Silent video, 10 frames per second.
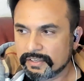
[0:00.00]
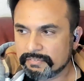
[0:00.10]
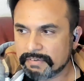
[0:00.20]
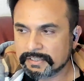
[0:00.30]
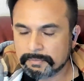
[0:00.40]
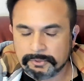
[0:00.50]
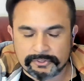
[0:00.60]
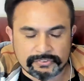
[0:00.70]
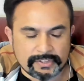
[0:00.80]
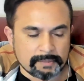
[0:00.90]
when
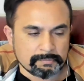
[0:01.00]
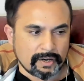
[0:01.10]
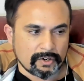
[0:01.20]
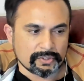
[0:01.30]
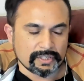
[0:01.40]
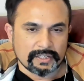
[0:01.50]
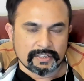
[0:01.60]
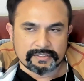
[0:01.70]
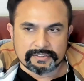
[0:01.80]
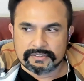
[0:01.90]
computers came out,
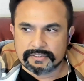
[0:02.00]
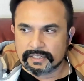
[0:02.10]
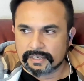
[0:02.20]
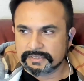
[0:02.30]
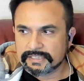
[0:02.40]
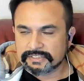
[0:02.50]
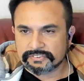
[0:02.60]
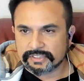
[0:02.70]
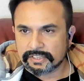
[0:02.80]
they just